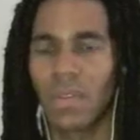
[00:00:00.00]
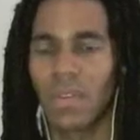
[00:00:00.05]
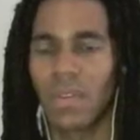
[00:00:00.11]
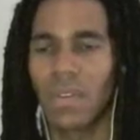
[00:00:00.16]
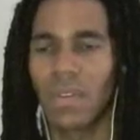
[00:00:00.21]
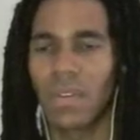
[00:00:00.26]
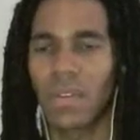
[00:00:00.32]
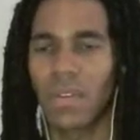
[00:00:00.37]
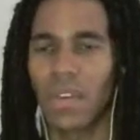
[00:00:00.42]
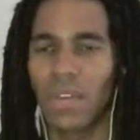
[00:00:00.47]

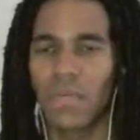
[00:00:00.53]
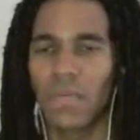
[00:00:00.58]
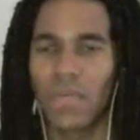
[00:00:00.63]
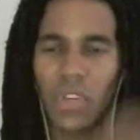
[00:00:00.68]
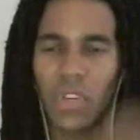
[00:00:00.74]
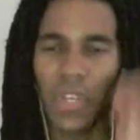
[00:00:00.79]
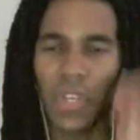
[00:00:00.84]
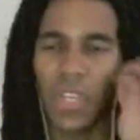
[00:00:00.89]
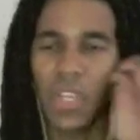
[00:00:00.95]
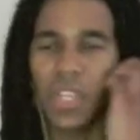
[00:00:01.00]
Okay,
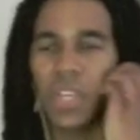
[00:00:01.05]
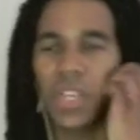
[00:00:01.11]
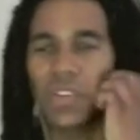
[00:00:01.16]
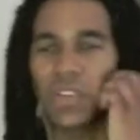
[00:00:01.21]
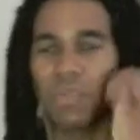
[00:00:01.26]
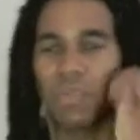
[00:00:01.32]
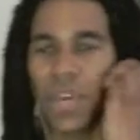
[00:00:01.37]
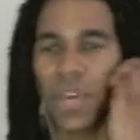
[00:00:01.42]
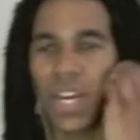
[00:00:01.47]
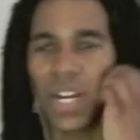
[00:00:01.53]
fortunately they let
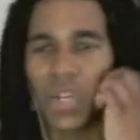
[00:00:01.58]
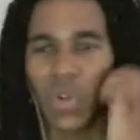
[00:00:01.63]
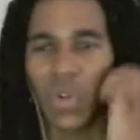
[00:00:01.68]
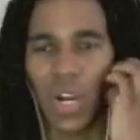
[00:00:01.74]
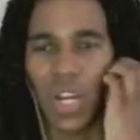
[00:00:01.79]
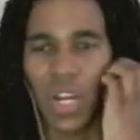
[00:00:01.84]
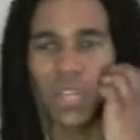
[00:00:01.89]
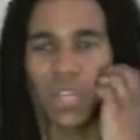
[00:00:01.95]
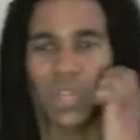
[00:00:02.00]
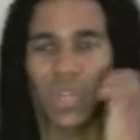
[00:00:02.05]
you
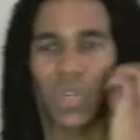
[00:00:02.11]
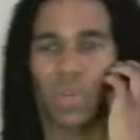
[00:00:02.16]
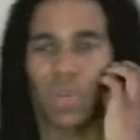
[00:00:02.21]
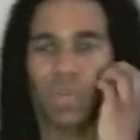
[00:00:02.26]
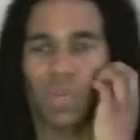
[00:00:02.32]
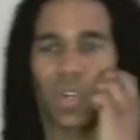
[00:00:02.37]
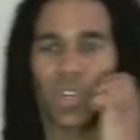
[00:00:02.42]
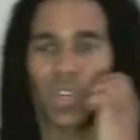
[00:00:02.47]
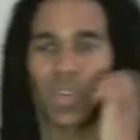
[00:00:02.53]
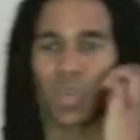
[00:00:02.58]
backtrack and see
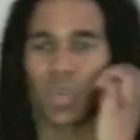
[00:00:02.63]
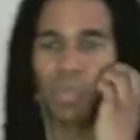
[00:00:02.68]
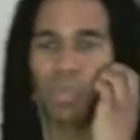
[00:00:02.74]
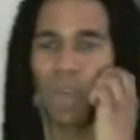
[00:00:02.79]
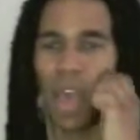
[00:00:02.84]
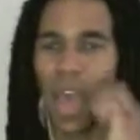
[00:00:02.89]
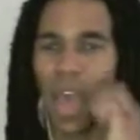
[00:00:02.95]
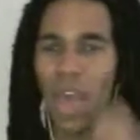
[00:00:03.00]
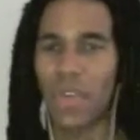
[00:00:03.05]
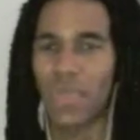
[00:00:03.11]
which
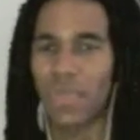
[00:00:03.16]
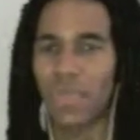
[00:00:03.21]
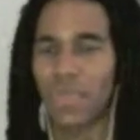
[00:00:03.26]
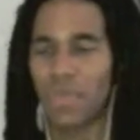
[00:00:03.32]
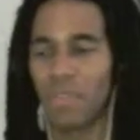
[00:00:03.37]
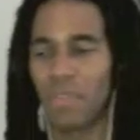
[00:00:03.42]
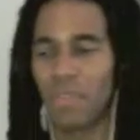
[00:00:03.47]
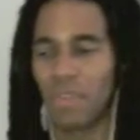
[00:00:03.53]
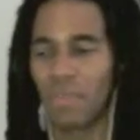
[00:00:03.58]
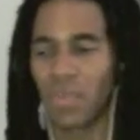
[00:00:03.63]
path
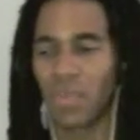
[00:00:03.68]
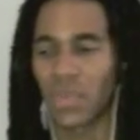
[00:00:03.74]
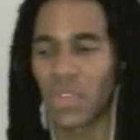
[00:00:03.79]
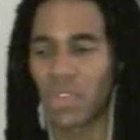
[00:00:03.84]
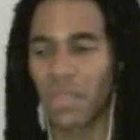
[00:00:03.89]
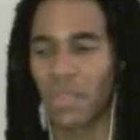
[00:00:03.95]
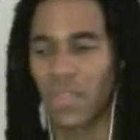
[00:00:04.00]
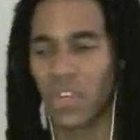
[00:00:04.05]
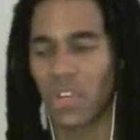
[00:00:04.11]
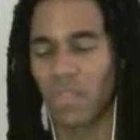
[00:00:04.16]
will be most
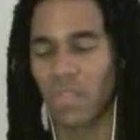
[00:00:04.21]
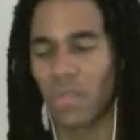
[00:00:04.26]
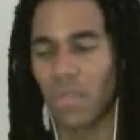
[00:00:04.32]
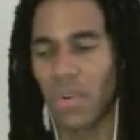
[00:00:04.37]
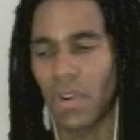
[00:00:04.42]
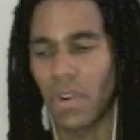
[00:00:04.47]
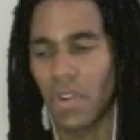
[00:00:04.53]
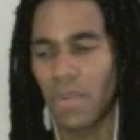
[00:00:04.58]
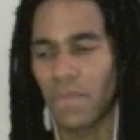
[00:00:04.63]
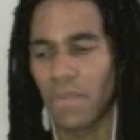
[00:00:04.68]
efficient for you.